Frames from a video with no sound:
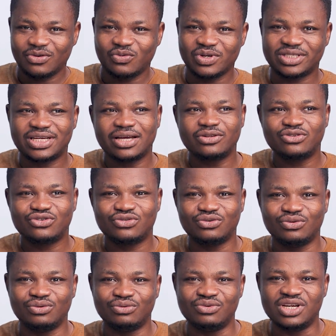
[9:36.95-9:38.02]
We tend
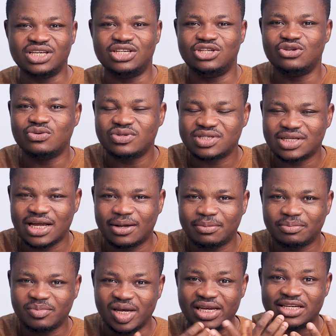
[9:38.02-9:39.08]
to reduce
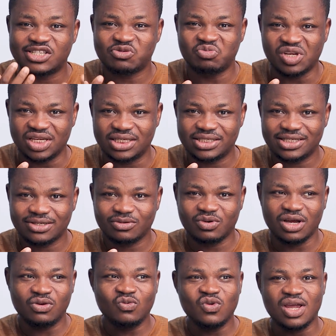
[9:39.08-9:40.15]
them in speech.
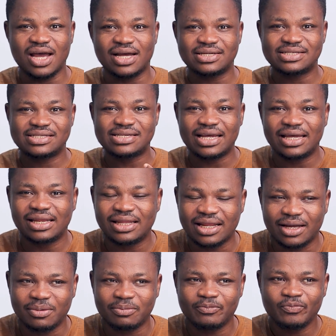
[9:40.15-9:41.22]
When we are saying
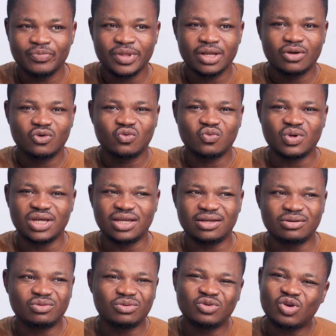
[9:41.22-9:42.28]
them,
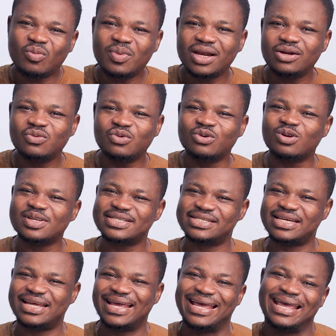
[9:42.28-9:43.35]
we normally will not
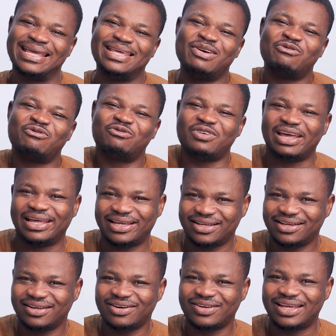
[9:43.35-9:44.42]
say eyefe,
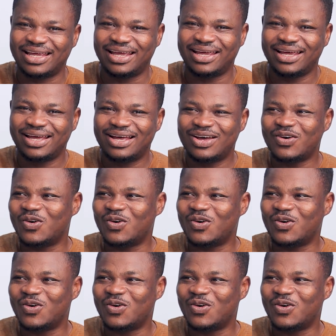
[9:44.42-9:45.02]
okay?